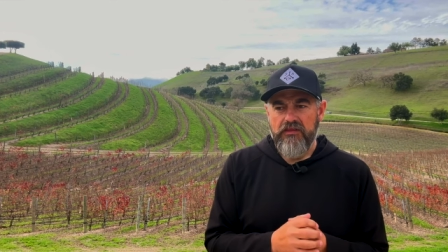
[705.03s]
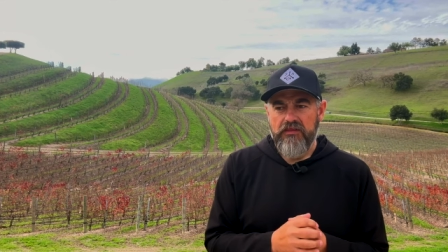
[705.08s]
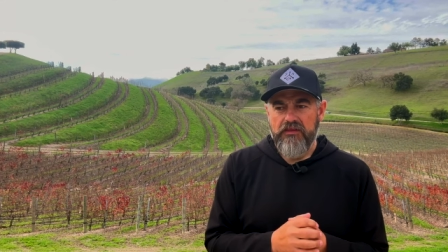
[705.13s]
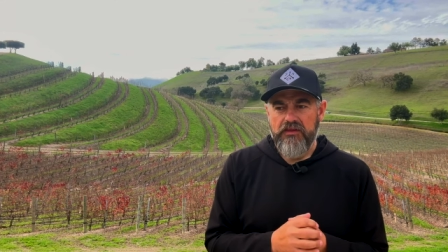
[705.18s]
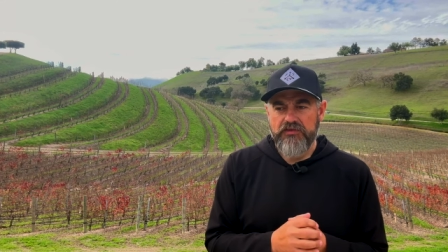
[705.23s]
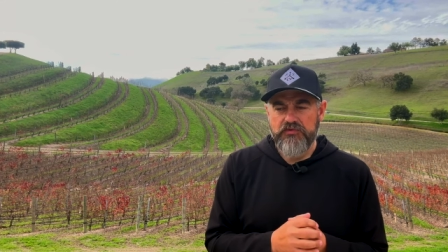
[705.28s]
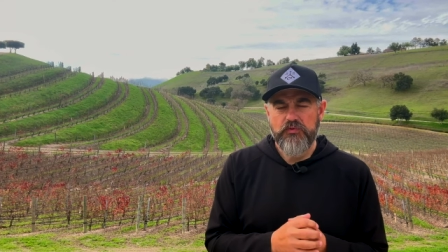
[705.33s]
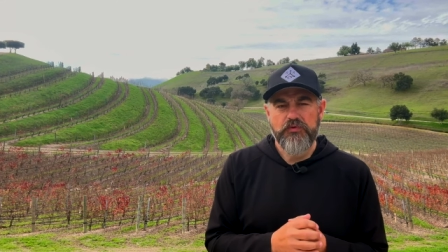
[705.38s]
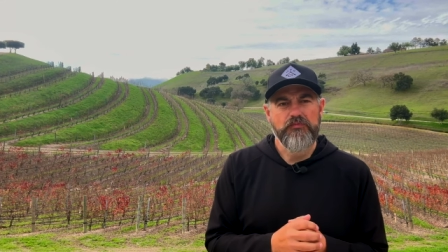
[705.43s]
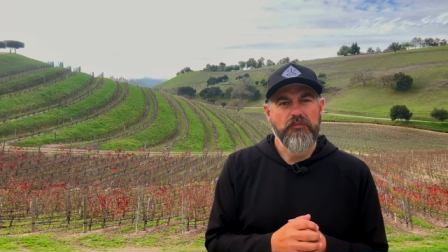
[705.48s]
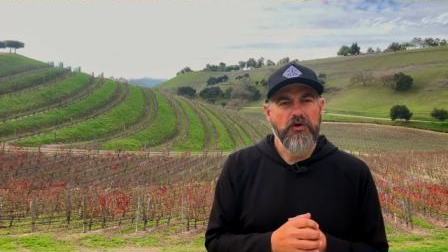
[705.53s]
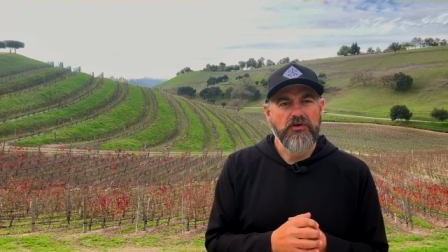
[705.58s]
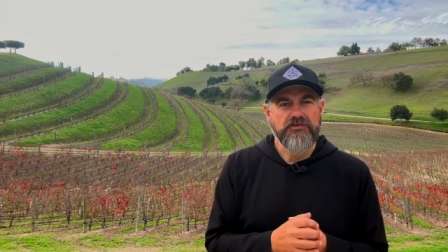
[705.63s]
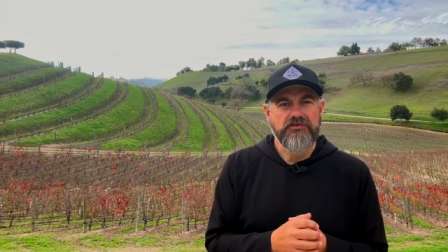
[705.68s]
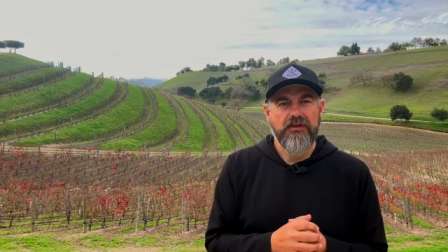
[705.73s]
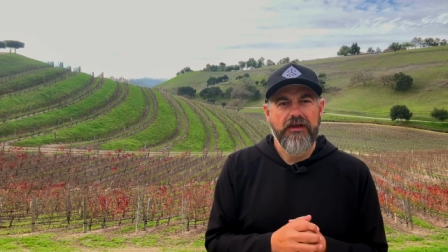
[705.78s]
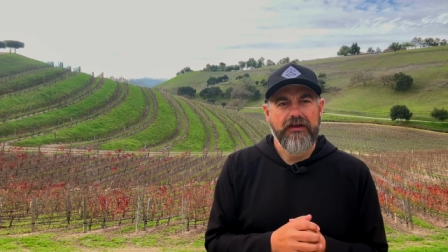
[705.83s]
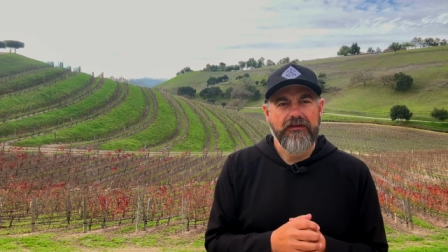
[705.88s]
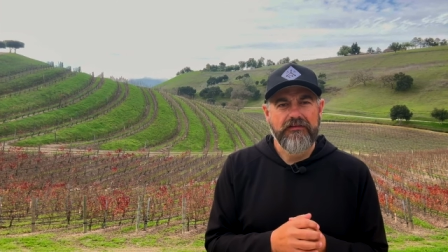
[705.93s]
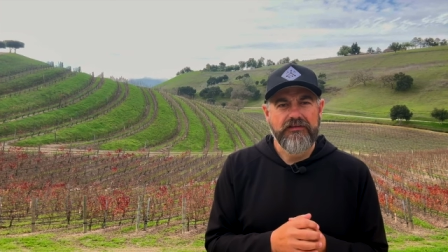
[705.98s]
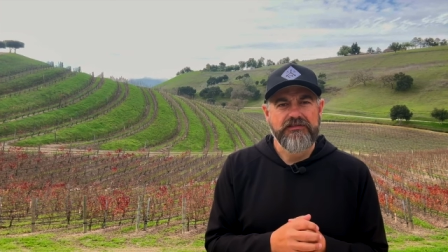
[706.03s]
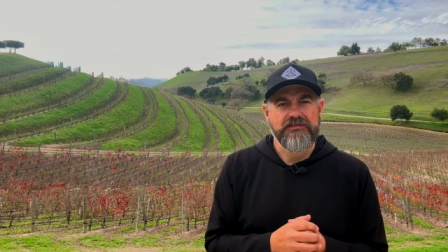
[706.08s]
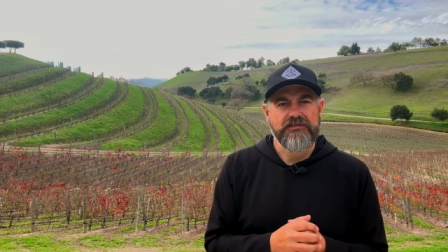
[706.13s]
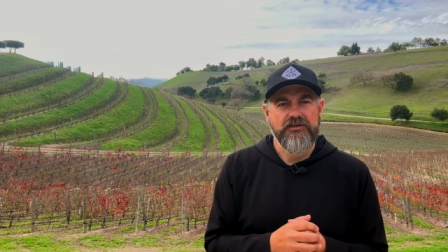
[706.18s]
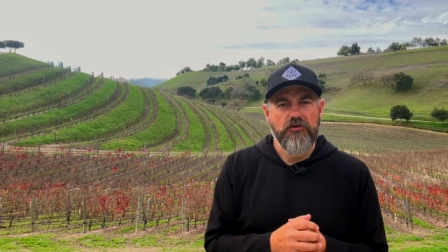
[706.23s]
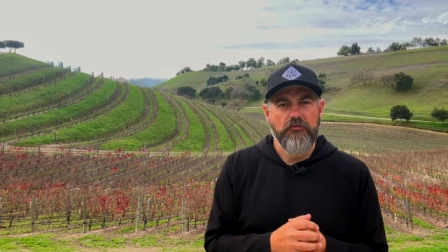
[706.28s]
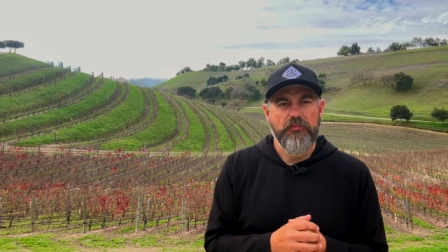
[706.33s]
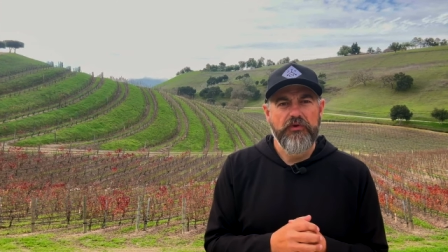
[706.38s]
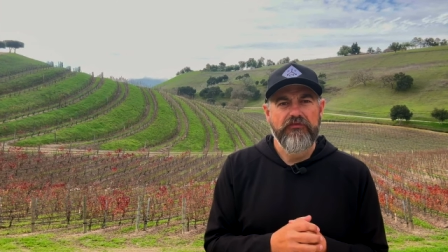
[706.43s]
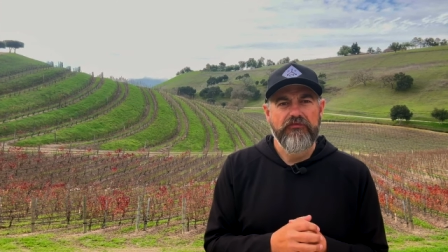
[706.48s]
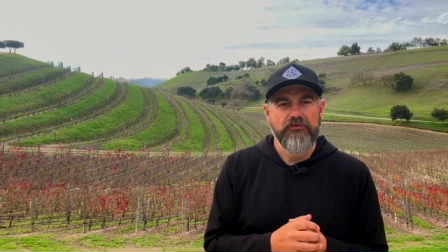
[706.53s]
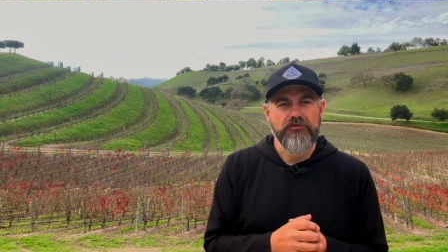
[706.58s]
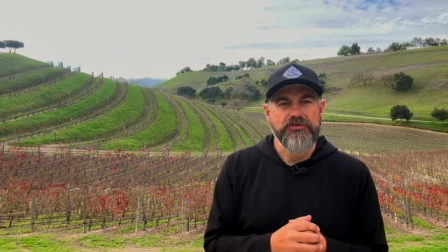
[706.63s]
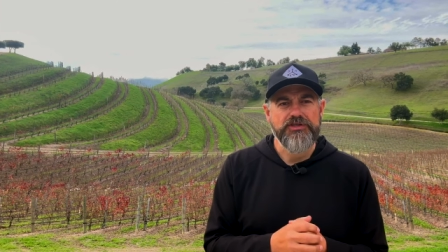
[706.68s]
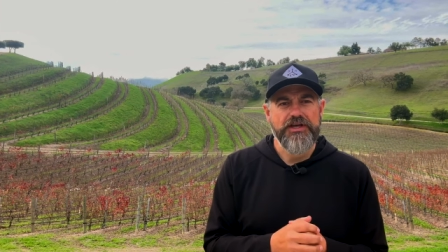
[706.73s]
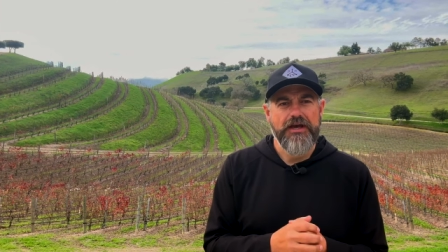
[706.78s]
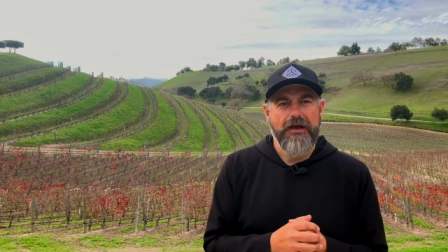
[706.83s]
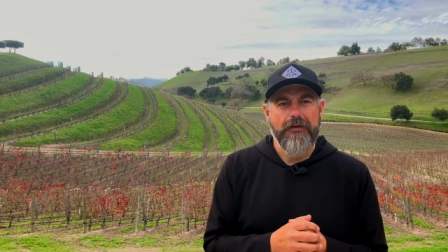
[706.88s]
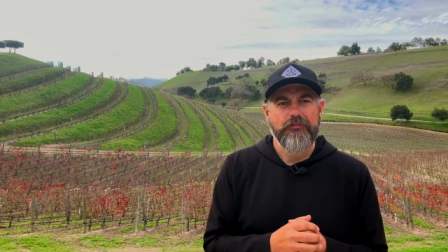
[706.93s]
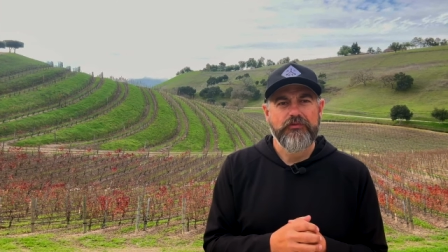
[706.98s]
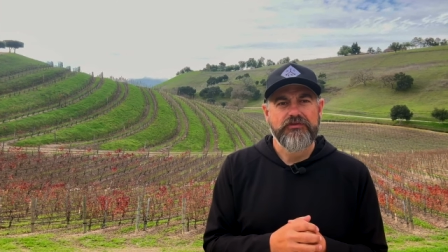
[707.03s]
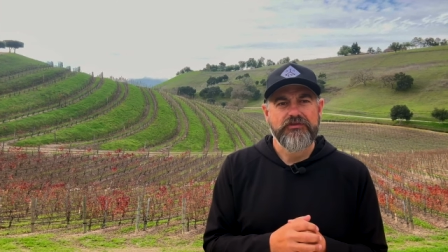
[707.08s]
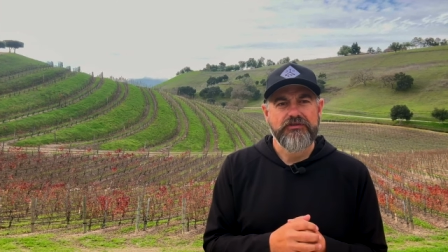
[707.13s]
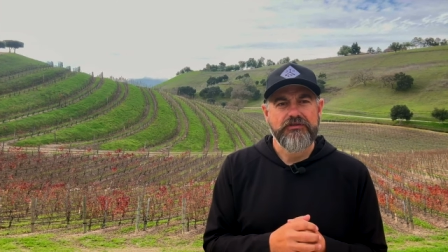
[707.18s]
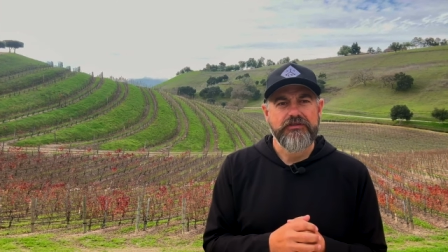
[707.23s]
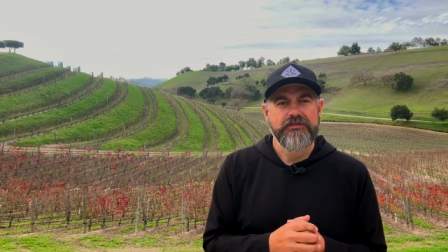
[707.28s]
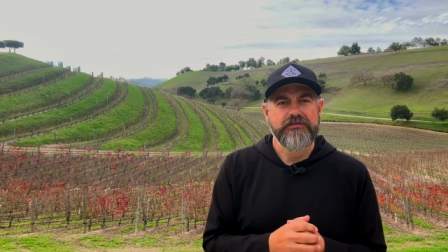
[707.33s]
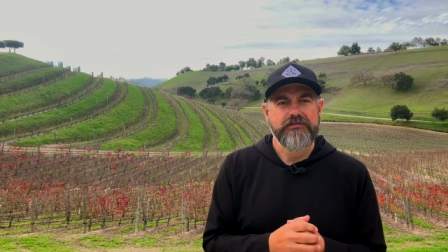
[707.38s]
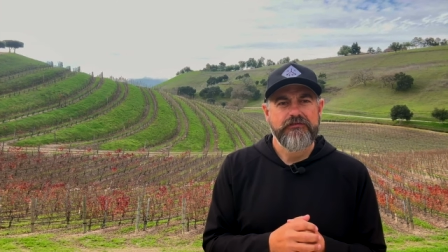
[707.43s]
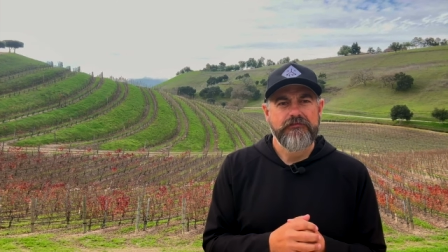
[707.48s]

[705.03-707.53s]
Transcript: this would most likely still be Fuji apple trees.